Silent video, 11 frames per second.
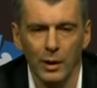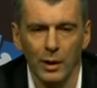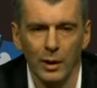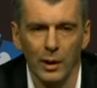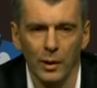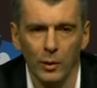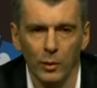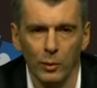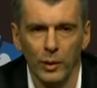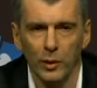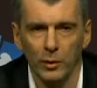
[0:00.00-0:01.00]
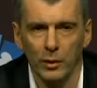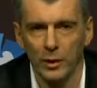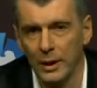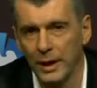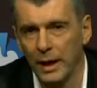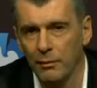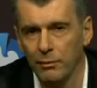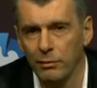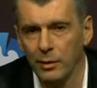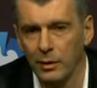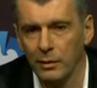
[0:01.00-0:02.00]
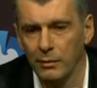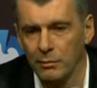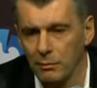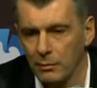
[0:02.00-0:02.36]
Uh, we'll uh, have uh,